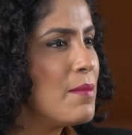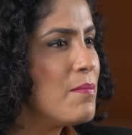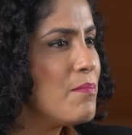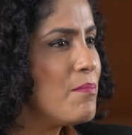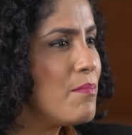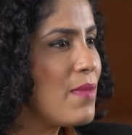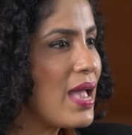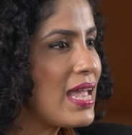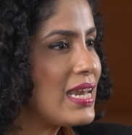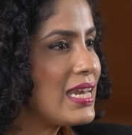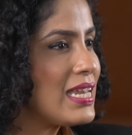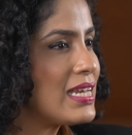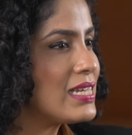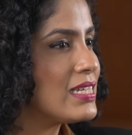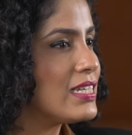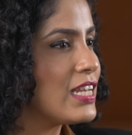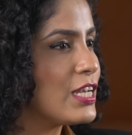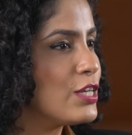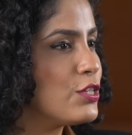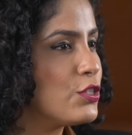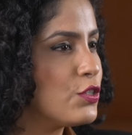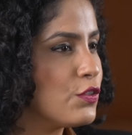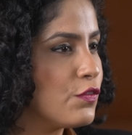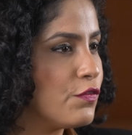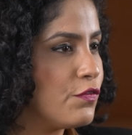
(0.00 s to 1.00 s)
many
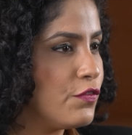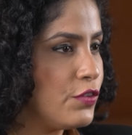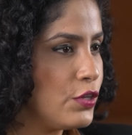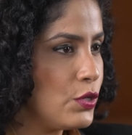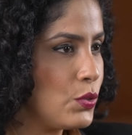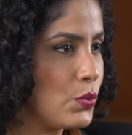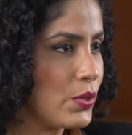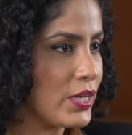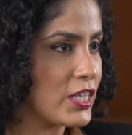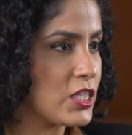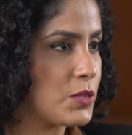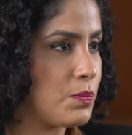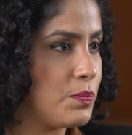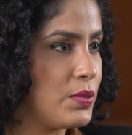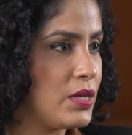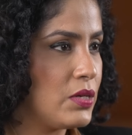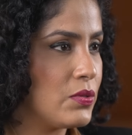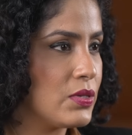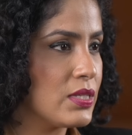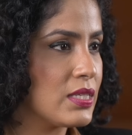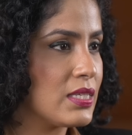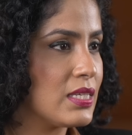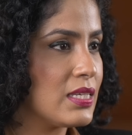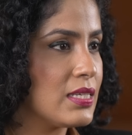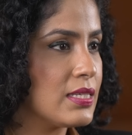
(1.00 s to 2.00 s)
tend to view
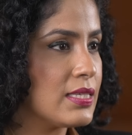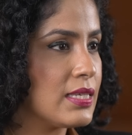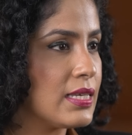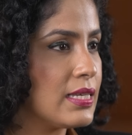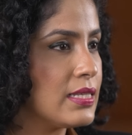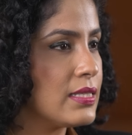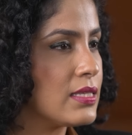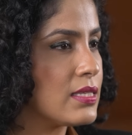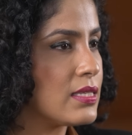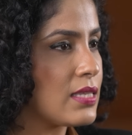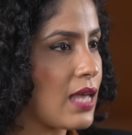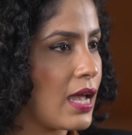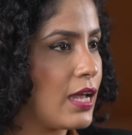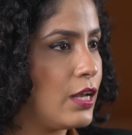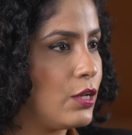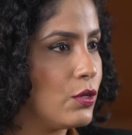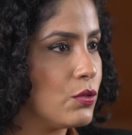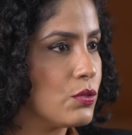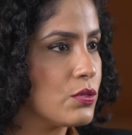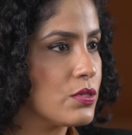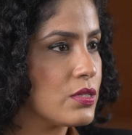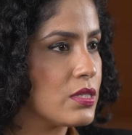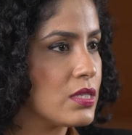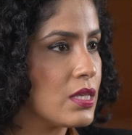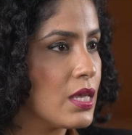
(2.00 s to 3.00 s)
experiences in
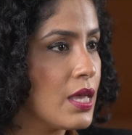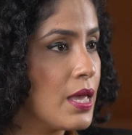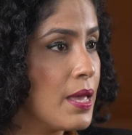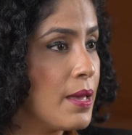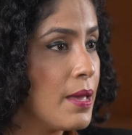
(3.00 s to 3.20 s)
silos.